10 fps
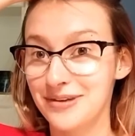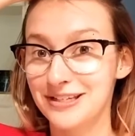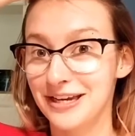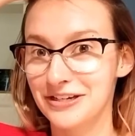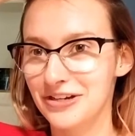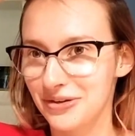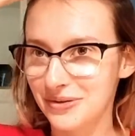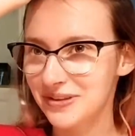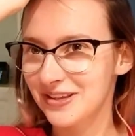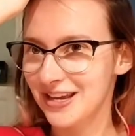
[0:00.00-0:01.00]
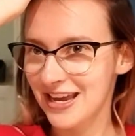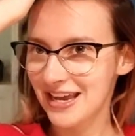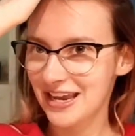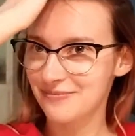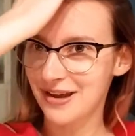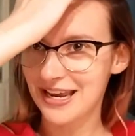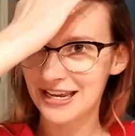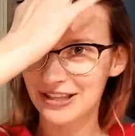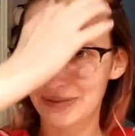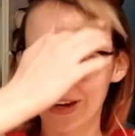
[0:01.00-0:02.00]
a missing tooth in my
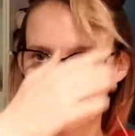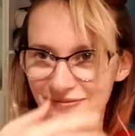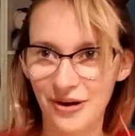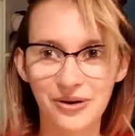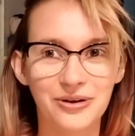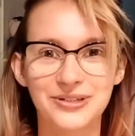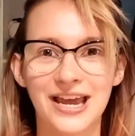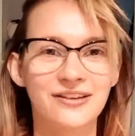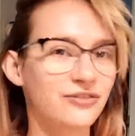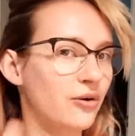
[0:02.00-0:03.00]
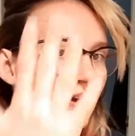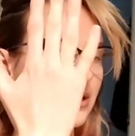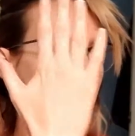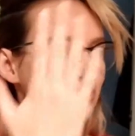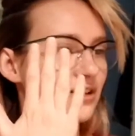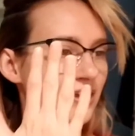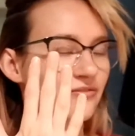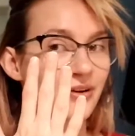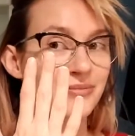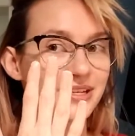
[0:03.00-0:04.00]
8th grade photos, and of course they took
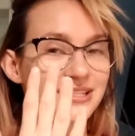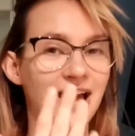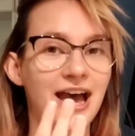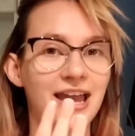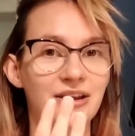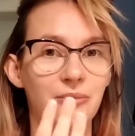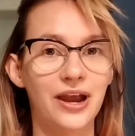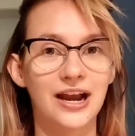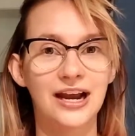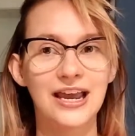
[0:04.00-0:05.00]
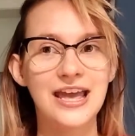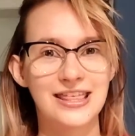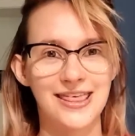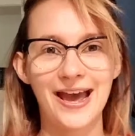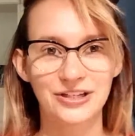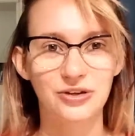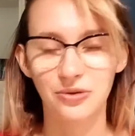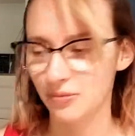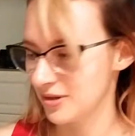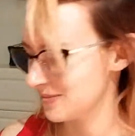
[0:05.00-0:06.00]
it from the side where that
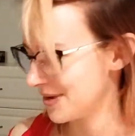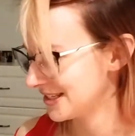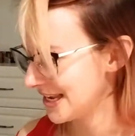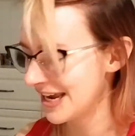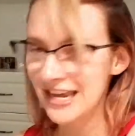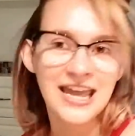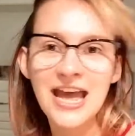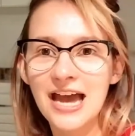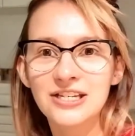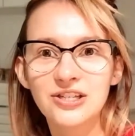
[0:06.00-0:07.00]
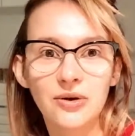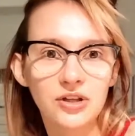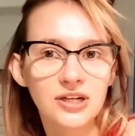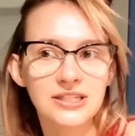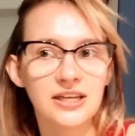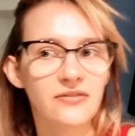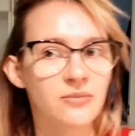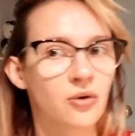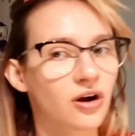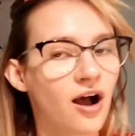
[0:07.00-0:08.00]
tooth was missing, and so it looked
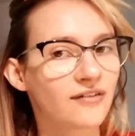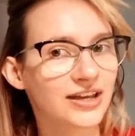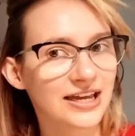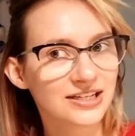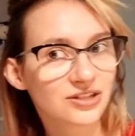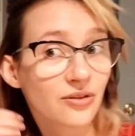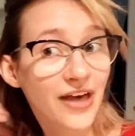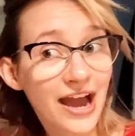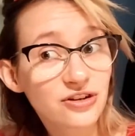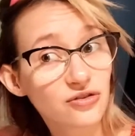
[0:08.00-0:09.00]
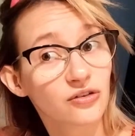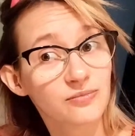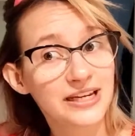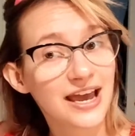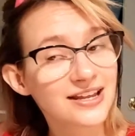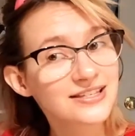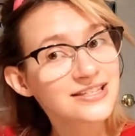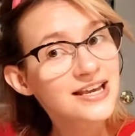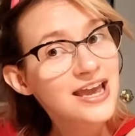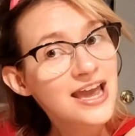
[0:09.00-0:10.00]
even more obvious, so that drove me
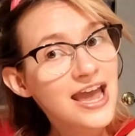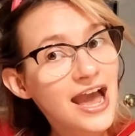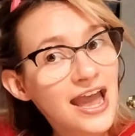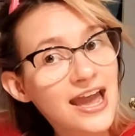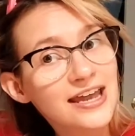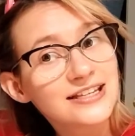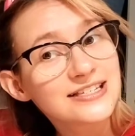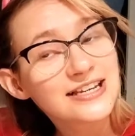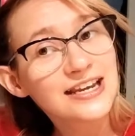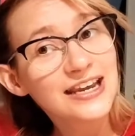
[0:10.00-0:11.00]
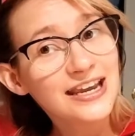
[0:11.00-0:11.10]
nuts. And